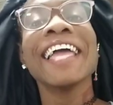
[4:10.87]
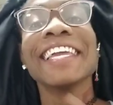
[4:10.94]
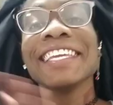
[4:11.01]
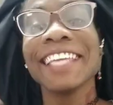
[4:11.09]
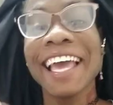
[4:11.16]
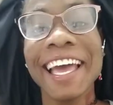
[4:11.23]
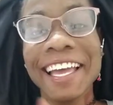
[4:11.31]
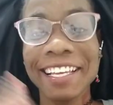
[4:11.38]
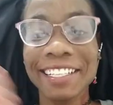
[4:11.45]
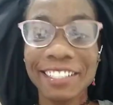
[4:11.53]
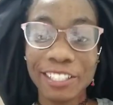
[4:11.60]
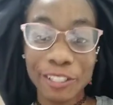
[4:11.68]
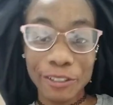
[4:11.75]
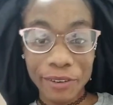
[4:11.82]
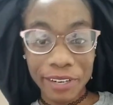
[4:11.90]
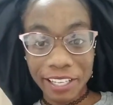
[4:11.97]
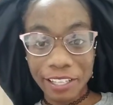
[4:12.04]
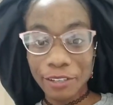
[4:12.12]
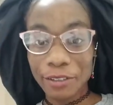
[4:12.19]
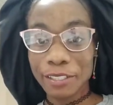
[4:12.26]
Yes,
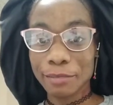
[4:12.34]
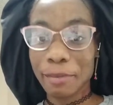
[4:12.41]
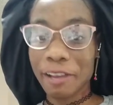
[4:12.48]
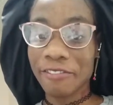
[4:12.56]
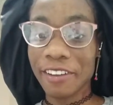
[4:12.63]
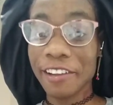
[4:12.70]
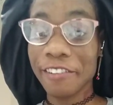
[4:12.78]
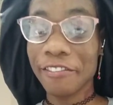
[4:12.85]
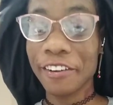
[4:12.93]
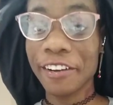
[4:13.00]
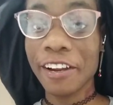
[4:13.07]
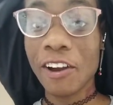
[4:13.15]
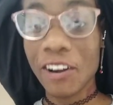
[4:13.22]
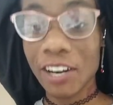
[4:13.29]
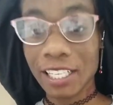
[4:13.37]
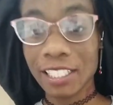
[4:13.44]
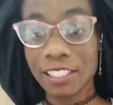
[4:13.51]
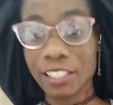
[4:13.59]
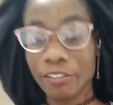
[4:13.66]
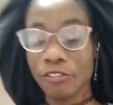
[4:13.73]
Lauryn Hill is my favorite
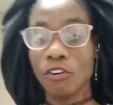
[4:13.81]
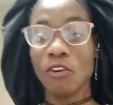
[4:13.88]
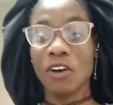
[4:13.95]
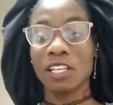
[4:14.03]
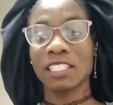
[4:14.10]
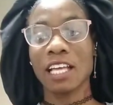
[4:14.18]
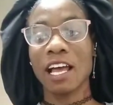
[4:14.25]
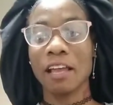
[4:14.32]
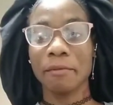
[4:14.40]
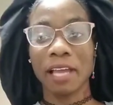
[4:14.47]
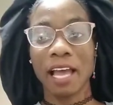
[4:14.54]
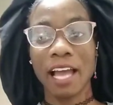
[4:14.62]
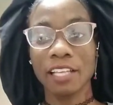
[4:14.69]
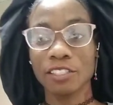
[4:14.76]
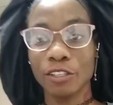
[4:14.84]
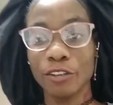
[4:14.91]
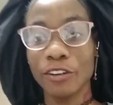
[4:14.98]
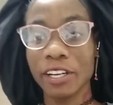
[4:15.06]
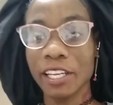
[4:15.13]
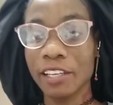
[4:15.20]
artist of all time, guys.
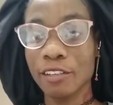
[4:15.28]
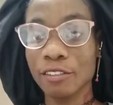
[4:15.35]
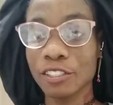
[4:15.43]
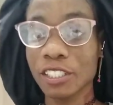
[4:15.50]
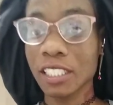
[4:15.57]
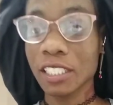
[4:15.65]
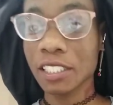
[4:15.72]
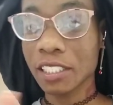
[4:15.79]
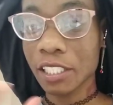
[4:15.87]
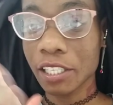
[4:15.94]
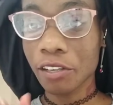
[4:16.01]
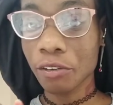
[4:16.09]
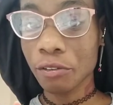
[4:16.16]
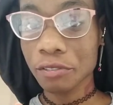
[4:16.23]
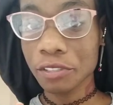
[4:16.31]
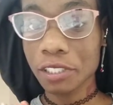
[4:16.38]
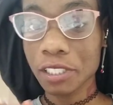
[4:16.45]
Lauryn Hill, she's the GOAT.